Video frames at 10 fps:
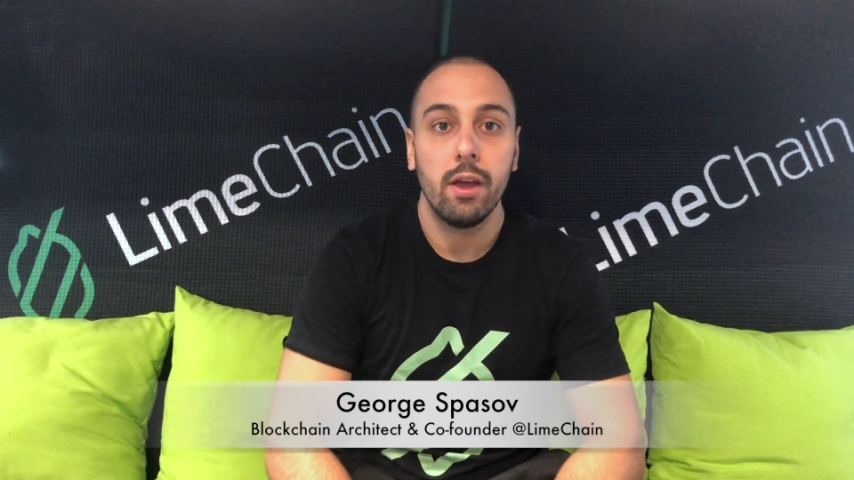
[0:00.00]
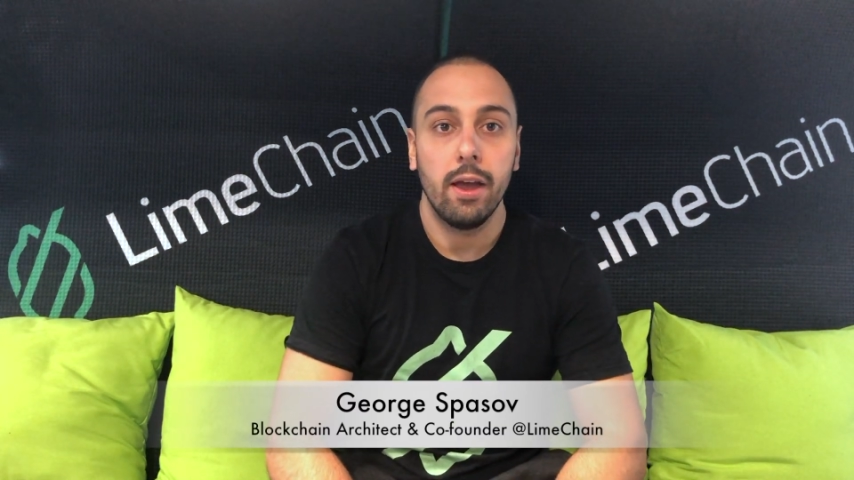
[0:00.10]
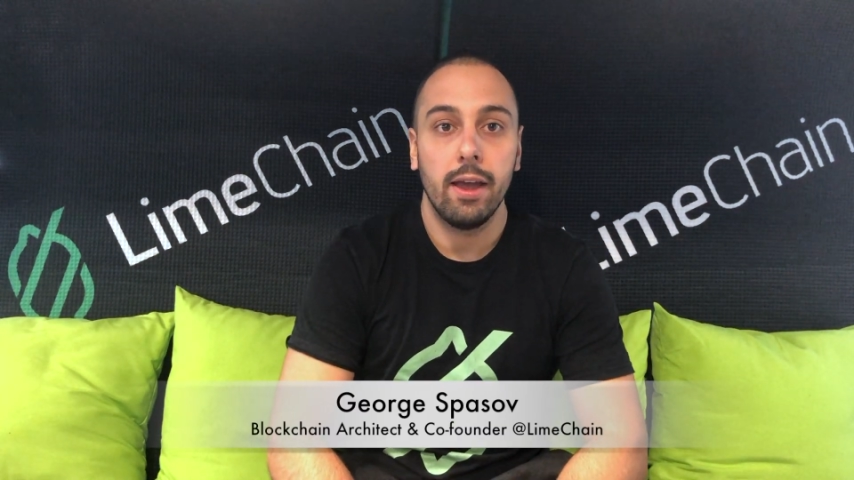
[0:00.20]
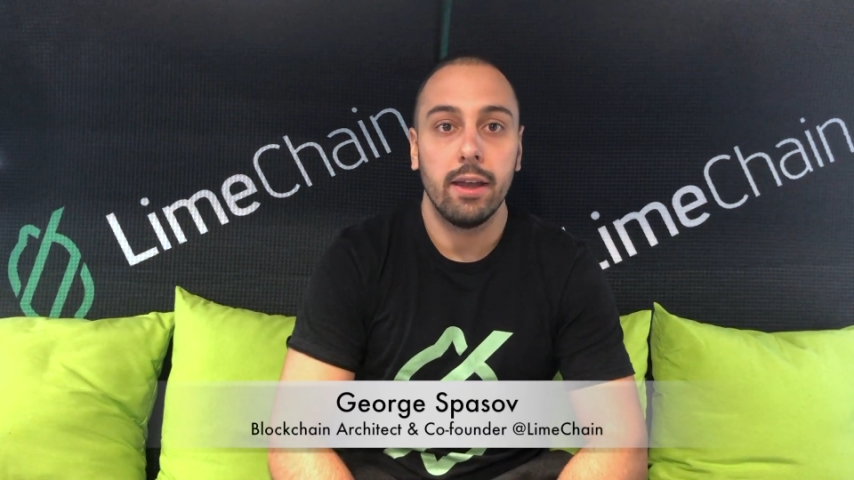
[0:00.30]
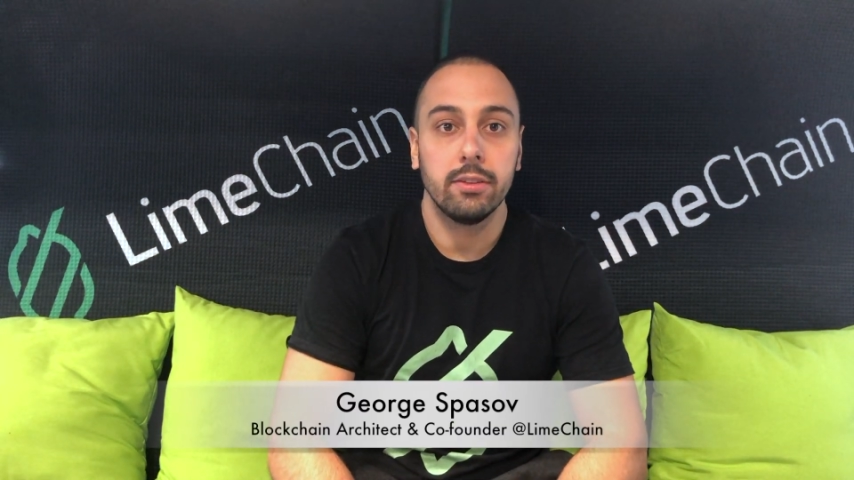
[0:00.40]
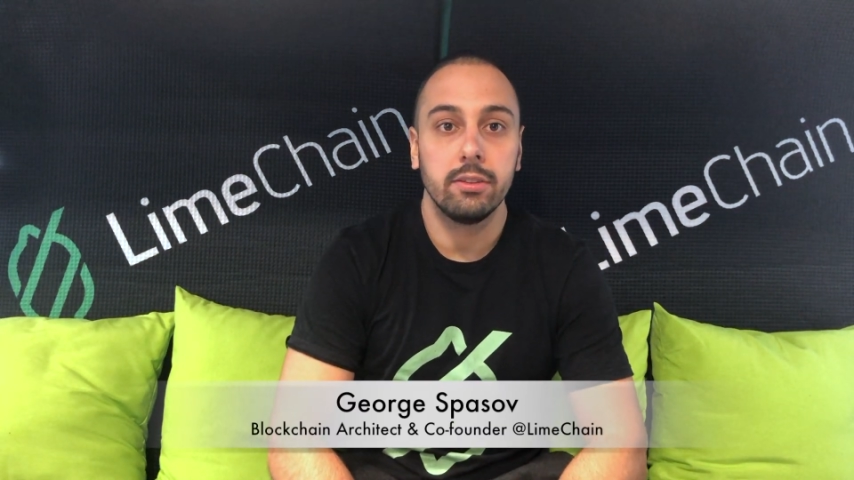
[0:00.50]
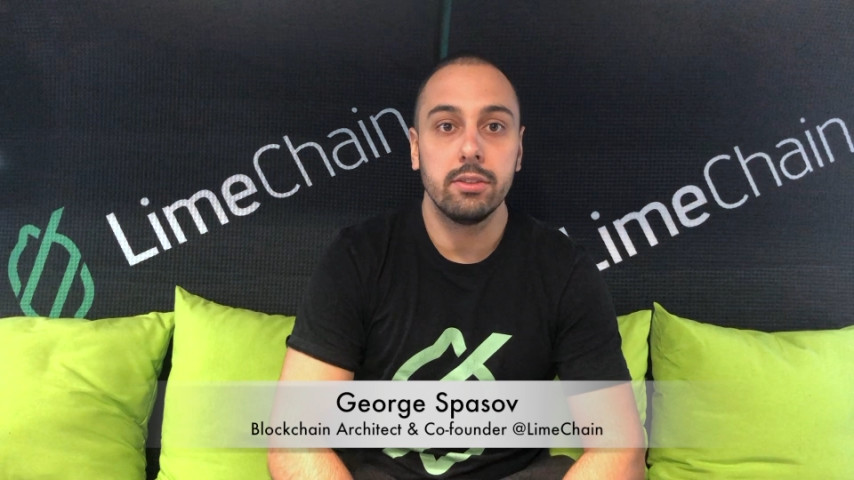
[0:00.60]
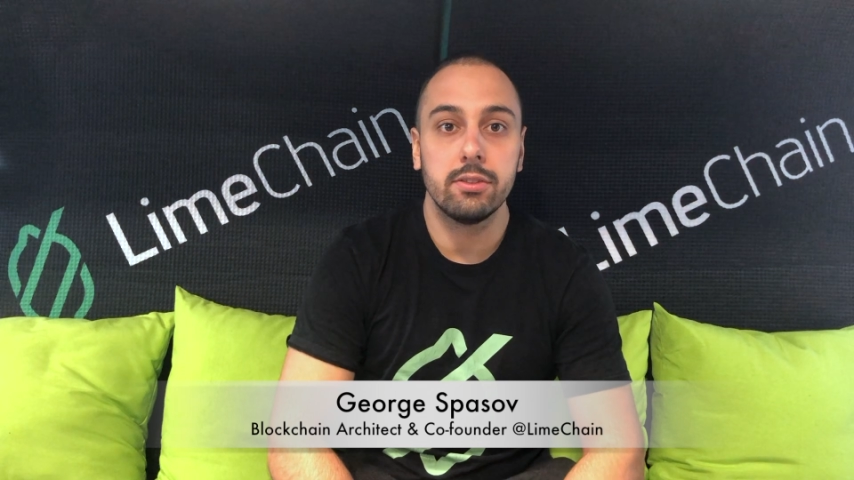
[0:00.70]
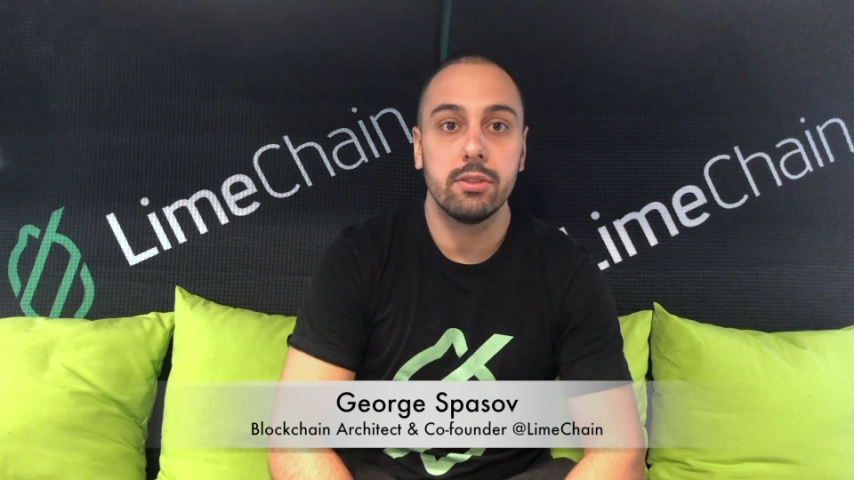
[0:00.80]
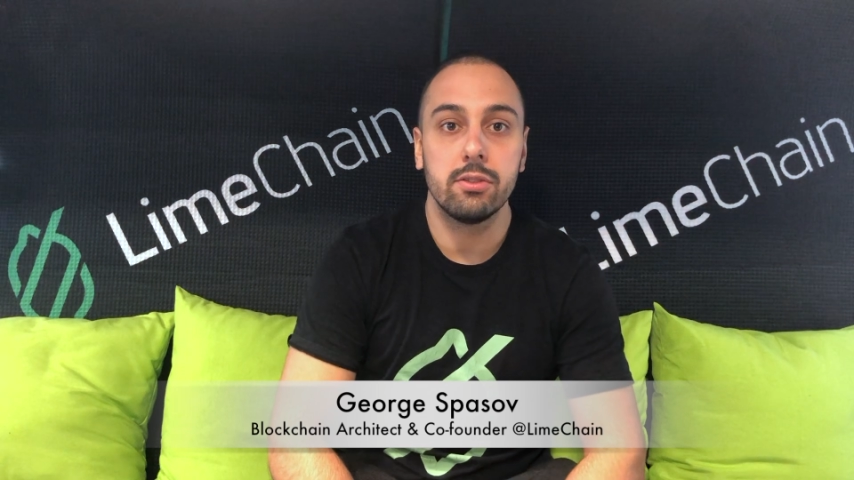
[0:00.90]
and
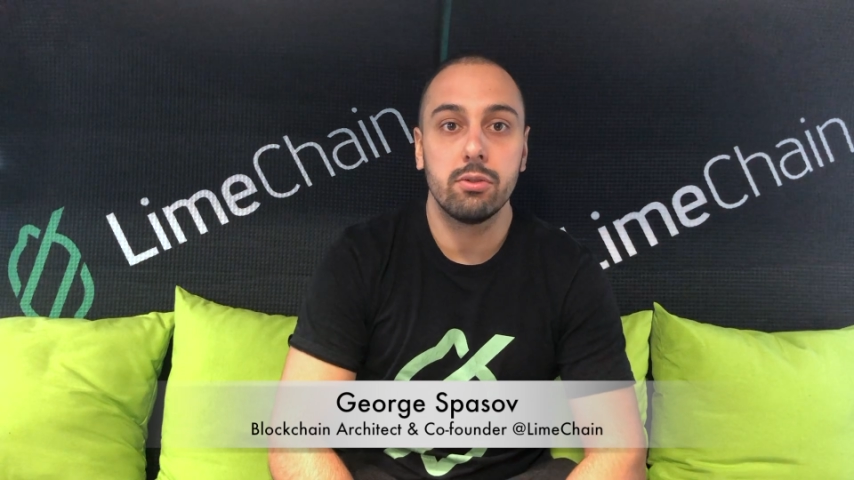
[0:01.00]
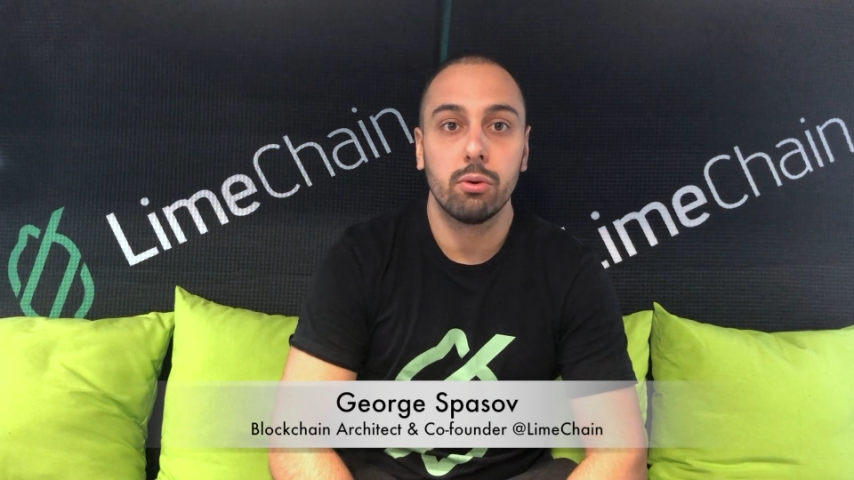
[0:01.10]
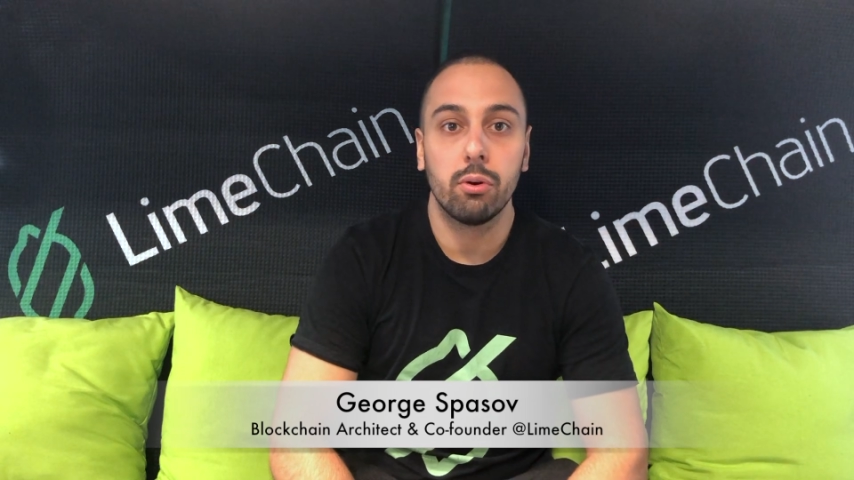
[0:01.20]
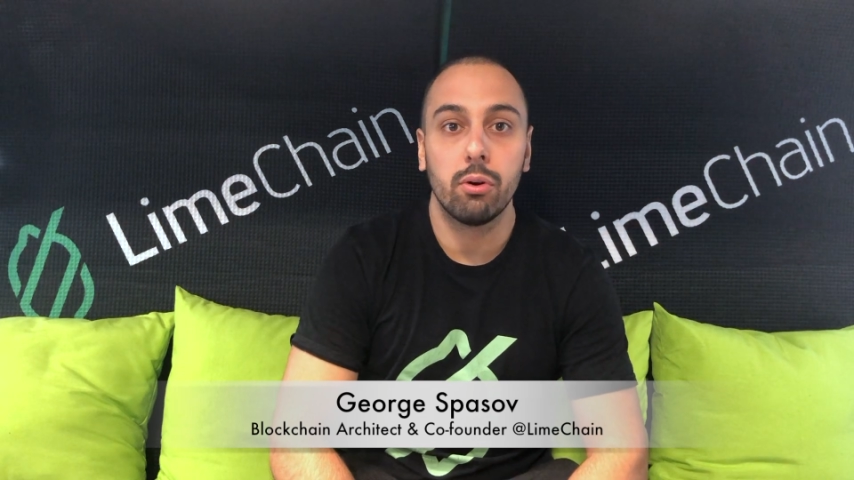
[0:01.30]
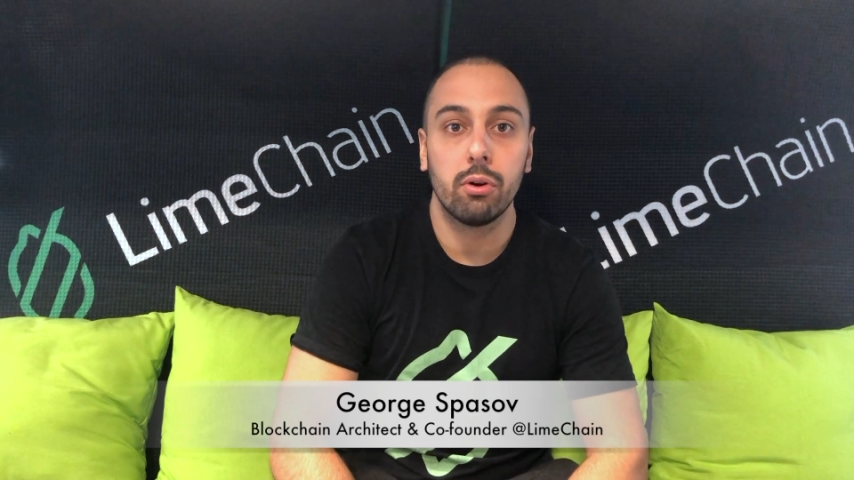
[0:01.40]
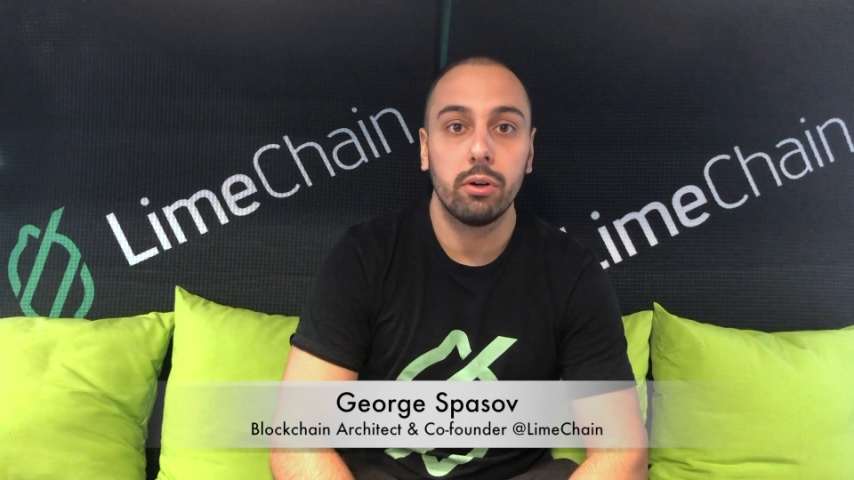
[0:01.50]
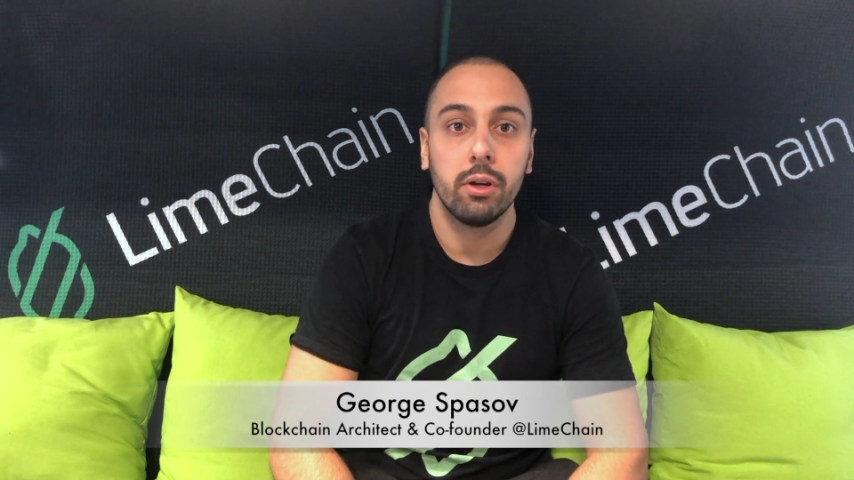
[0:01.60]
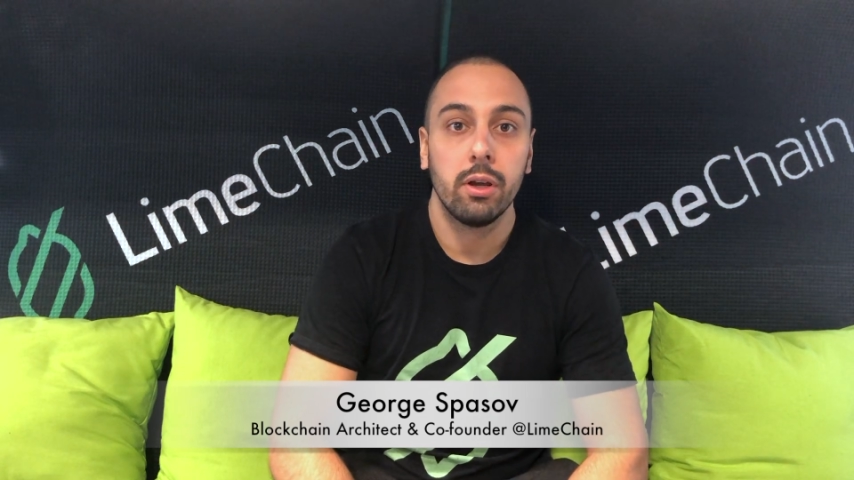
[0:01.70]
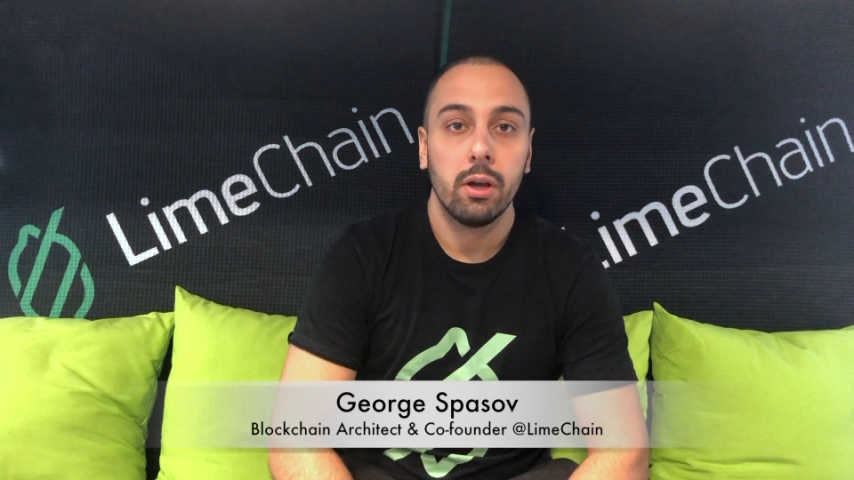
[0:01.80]
this is your